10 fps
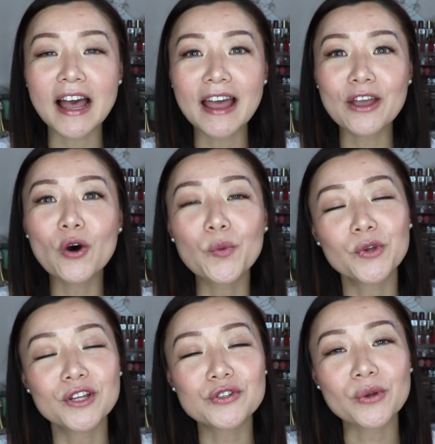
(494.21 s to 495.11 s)
I hope
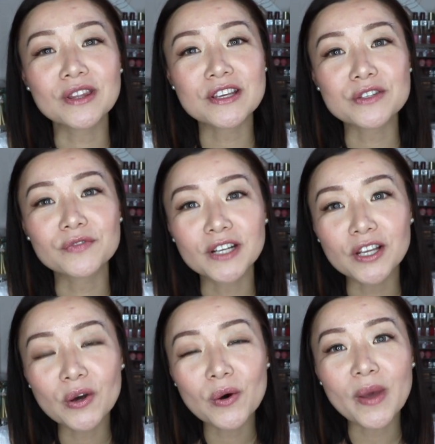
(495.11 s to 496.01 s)
you enjoyed this
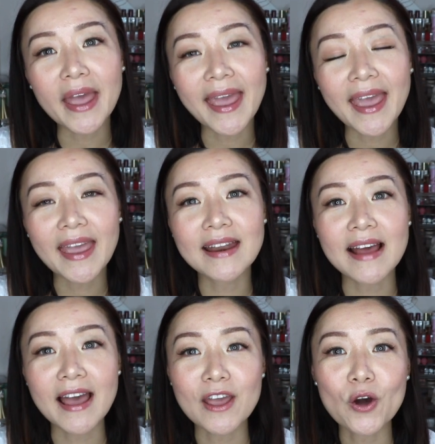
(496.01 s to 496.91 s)
video and
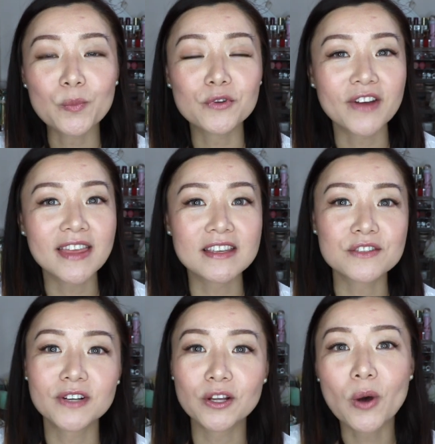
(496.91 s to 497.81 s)
I hope you find
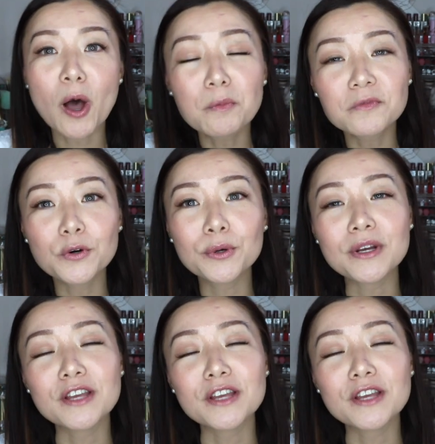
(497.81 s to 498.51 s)
this video helpful.